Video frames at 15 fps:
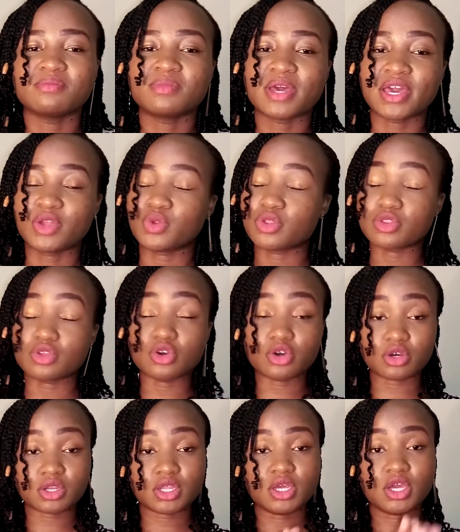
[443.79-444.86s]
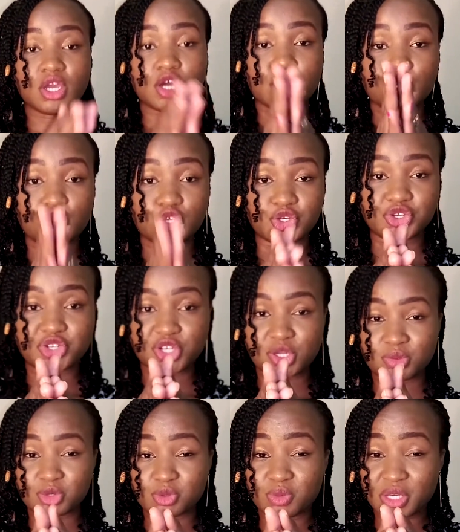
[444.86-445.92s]
And with God, your dreams
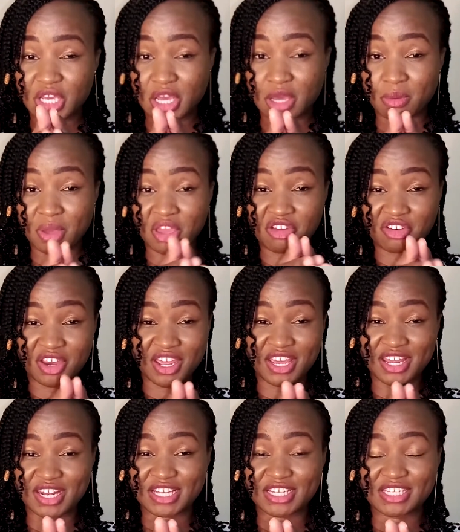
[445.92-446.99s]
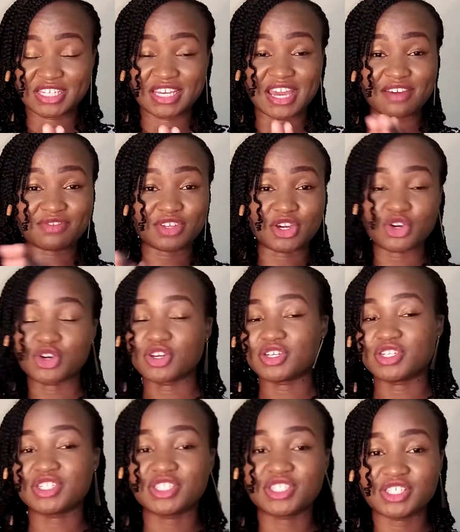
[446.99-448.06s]
become a reality after God
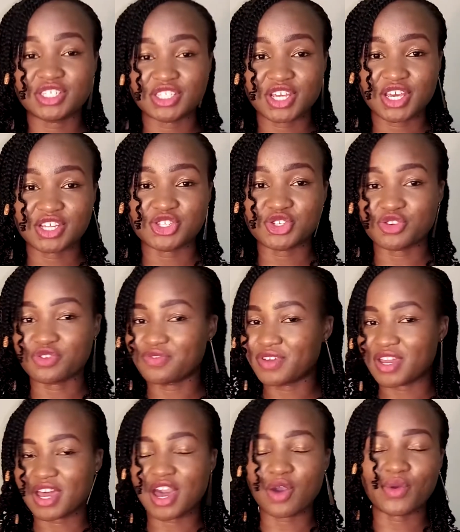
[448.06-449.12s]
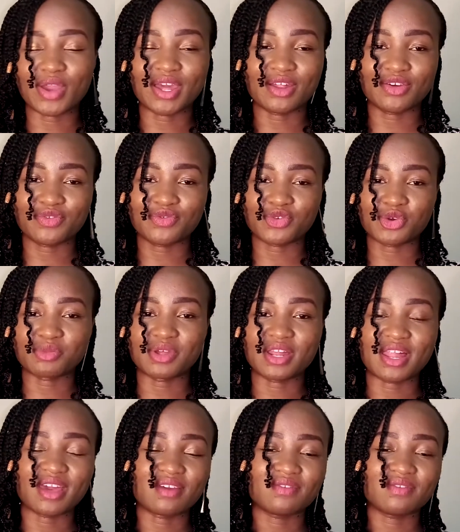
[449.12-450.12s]
shades your fear away from your life,